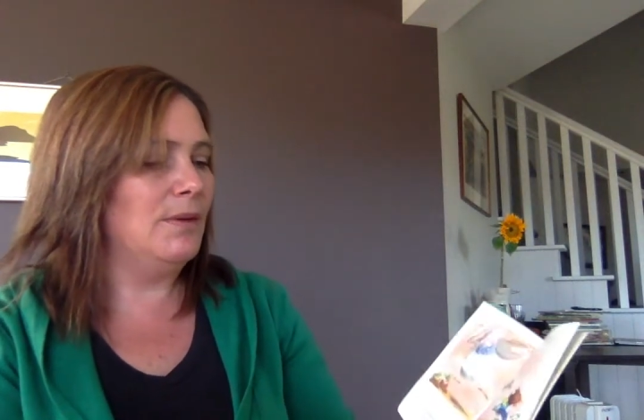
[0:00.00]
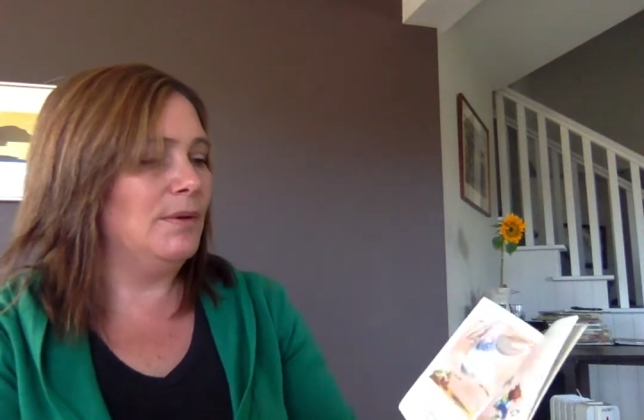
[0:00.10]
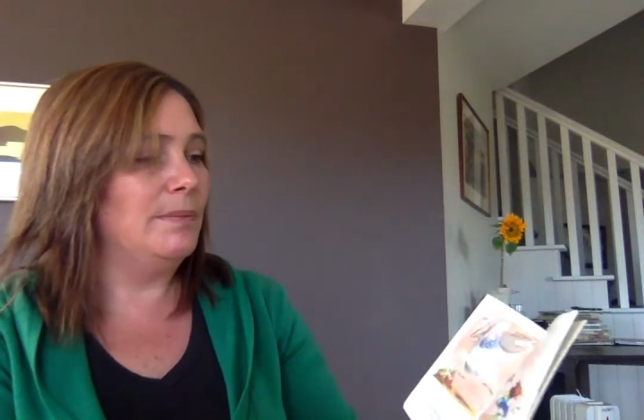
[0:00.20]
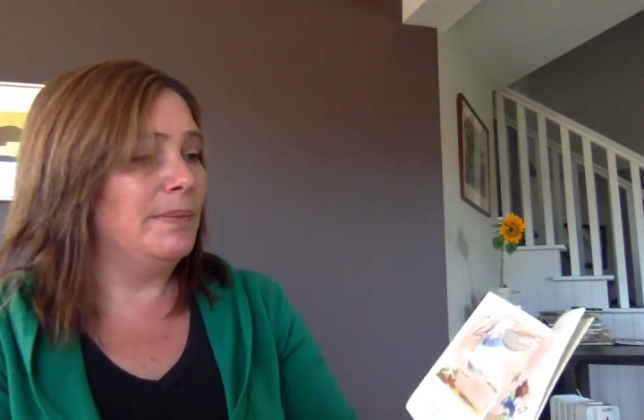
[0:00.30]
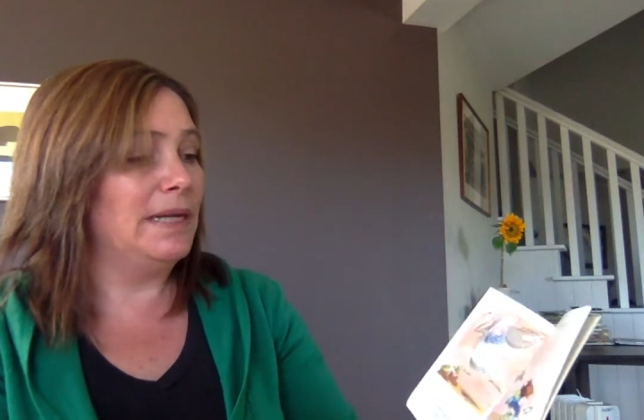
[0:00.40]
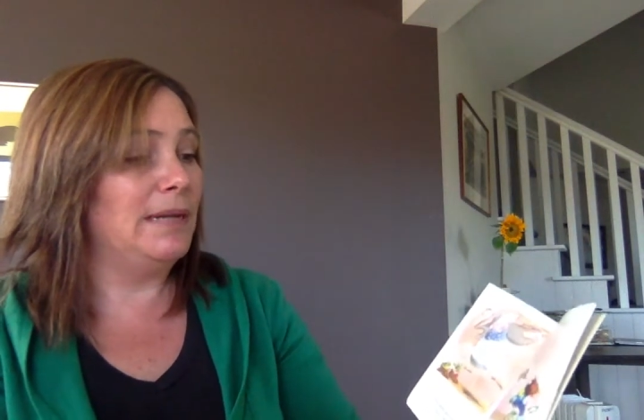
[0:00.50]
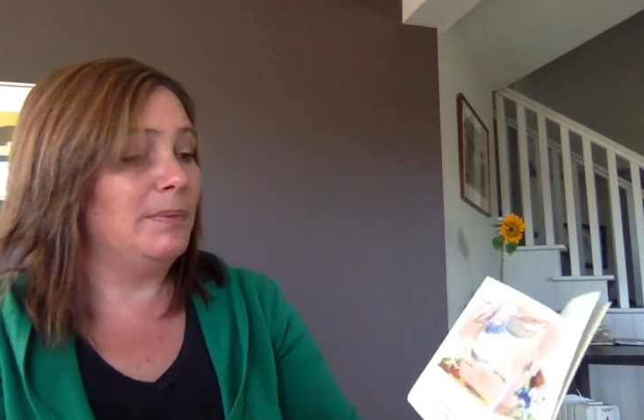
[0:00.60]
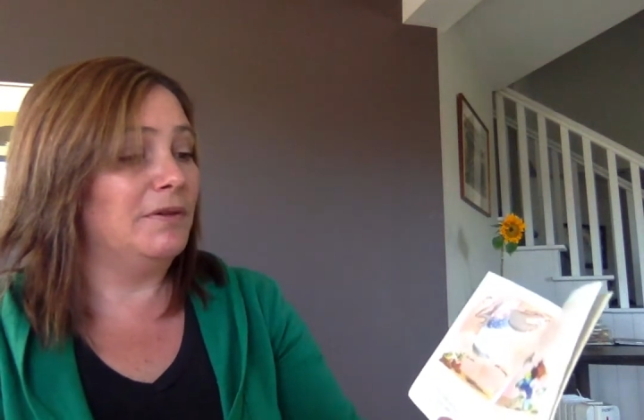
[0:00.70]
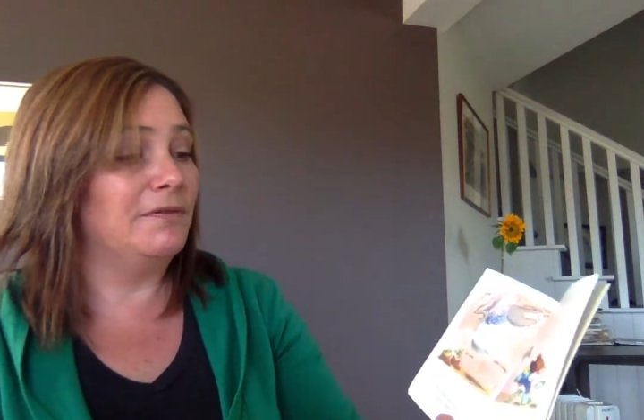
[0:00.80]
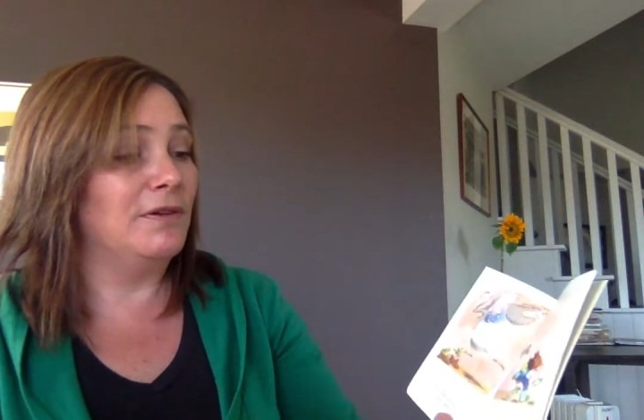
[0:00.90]
When Billy
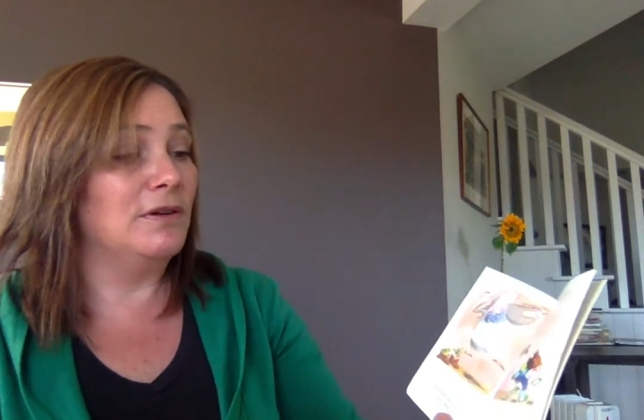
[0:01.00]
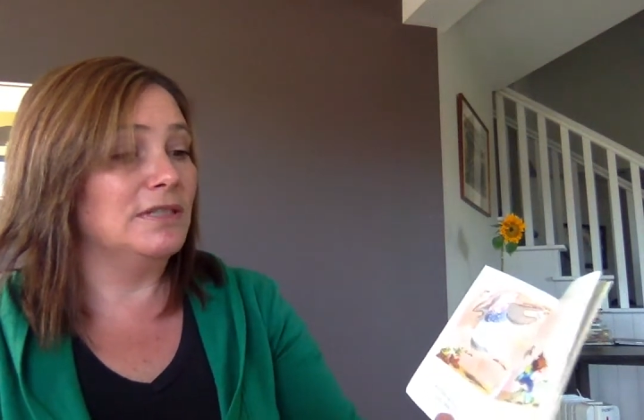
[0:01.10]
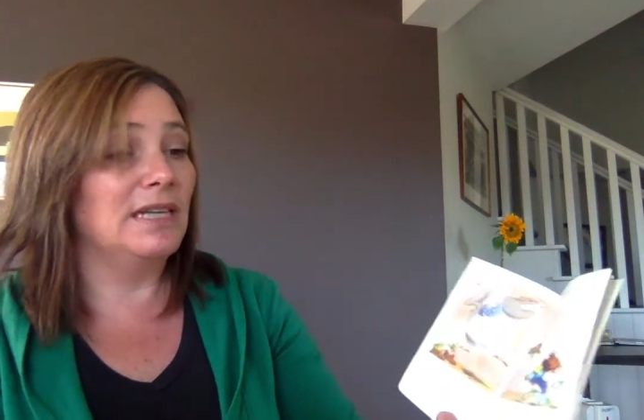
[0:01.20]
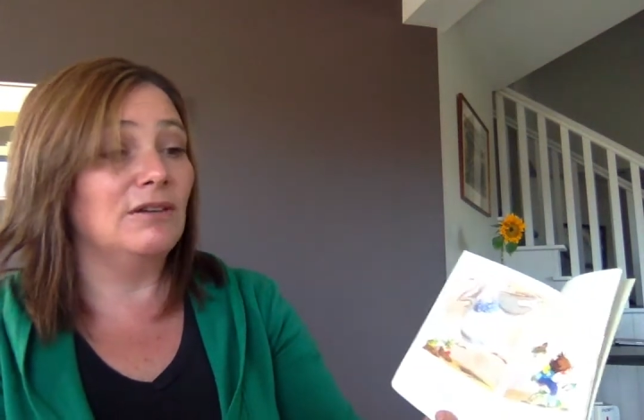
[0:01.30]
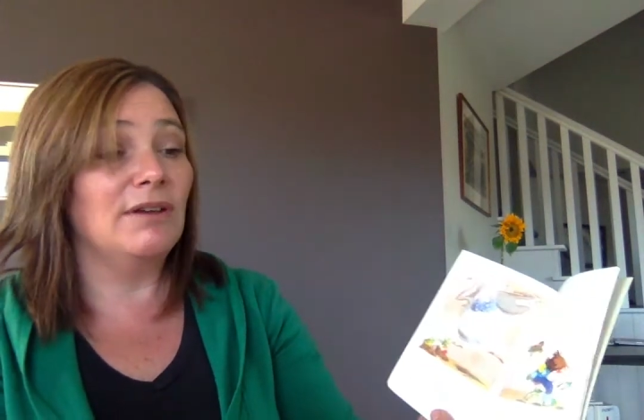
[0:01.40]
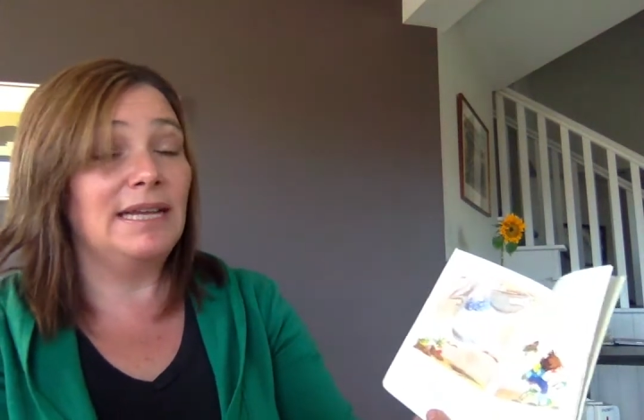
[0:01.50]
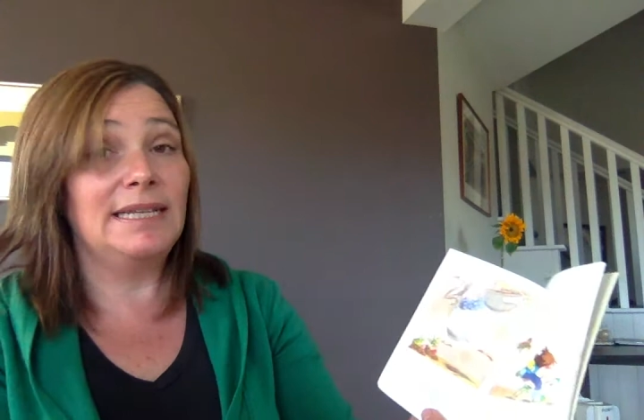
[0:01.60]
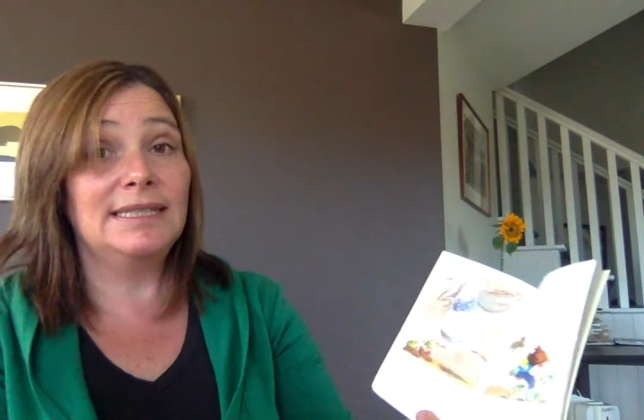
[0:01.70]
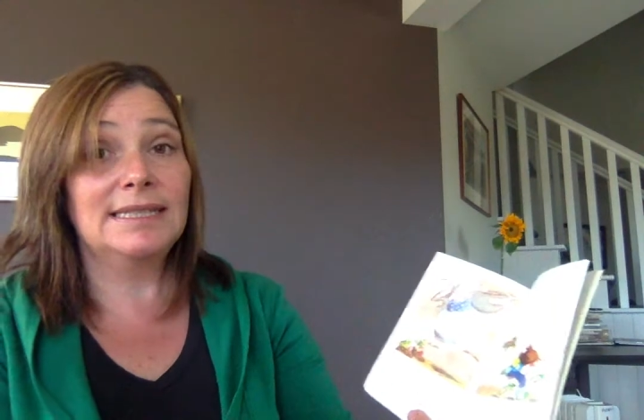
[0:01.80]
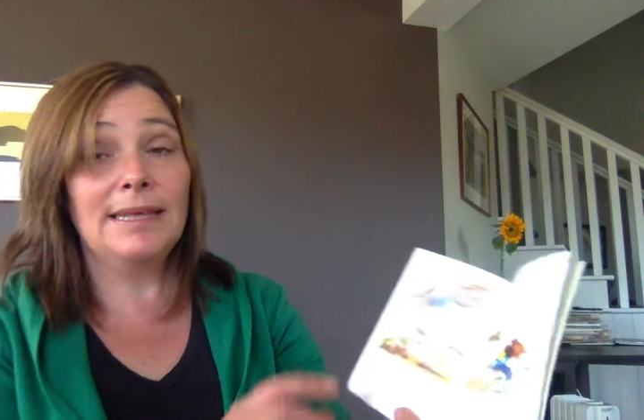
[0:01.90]
put frogs in
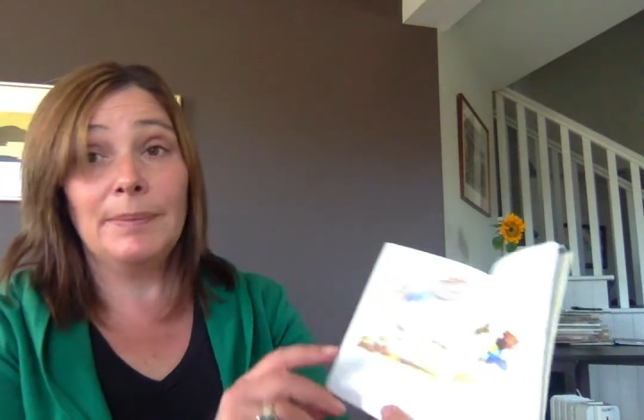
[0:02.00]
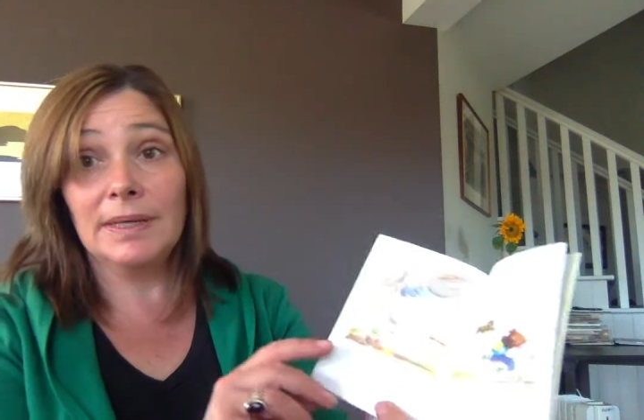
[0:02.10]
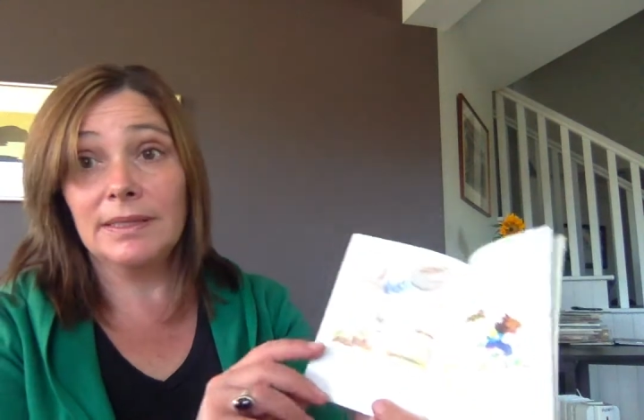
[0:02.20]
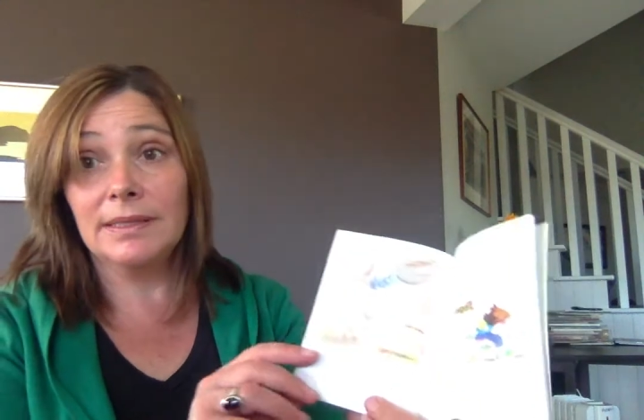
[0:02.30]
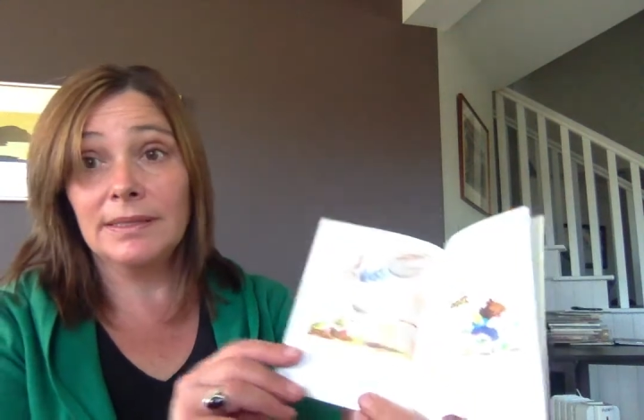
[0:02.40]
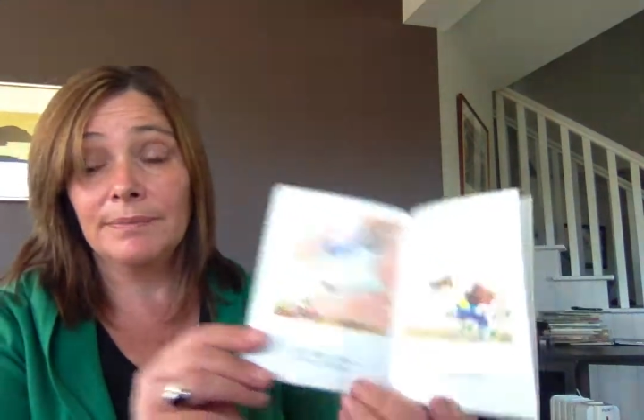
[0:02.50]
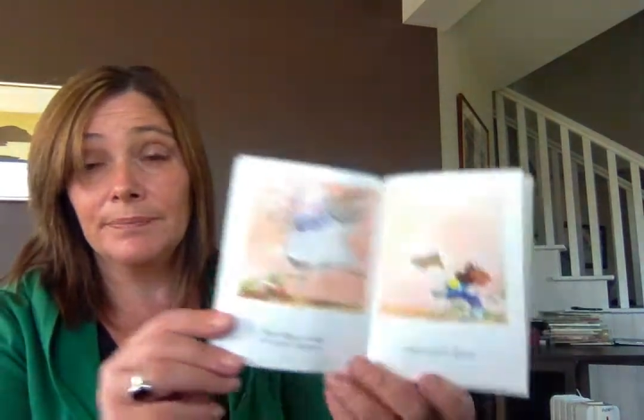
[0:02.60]
Granny's slippers,